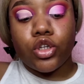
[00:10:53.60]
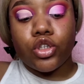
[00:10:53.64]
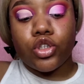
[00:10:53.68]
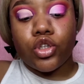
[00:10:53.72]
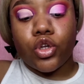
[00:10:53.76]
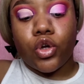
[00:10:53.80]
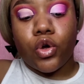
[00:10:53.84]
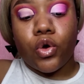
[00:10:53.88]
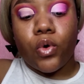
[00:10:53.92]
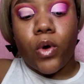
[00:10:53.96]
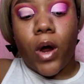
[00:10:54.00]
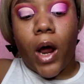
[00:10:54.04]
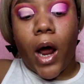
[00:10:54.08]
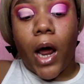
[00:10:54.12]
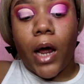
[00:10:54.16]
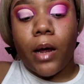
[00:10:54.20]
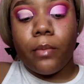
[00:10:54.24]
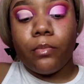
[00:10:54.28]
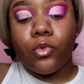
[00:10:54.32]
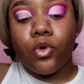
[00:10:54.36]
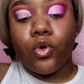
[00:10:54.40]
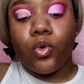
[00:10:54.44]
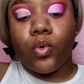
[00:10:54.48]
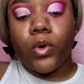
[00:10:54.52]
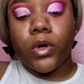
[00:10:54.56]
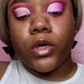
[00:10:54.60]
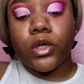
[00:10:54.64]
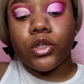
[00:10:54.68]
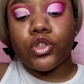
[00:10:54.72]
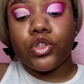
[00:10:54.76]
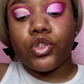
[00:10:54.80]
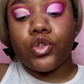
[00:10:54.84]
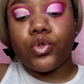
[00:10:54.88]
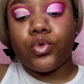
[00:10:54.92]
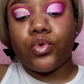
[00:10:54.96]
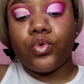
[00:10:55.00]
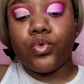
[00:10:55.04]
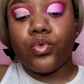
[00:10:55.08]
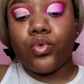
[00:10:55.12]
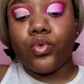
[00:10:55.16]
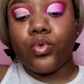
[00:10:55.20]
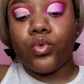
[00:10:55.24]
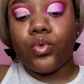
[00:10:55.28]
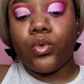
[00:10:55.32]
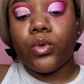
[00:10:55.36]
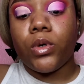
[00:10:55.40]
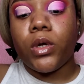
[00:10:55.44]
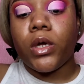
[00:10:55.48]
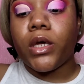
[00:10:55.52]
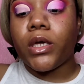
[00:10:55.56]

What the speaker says: So I'm going to